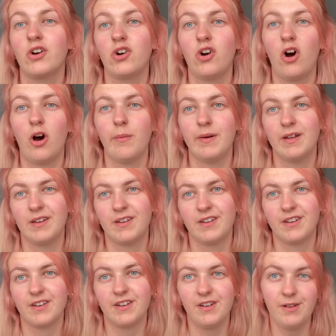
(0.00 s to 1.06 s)
comment,
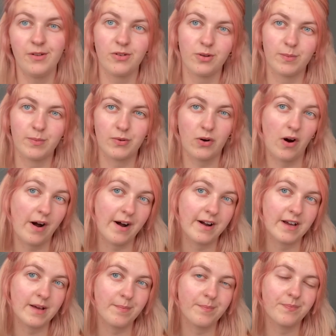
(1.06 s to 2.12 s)

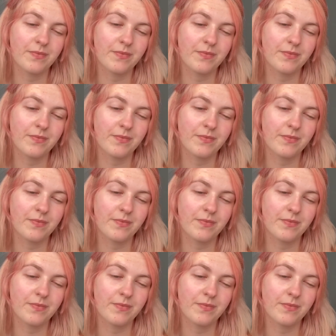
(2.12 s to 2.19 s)
subscribe,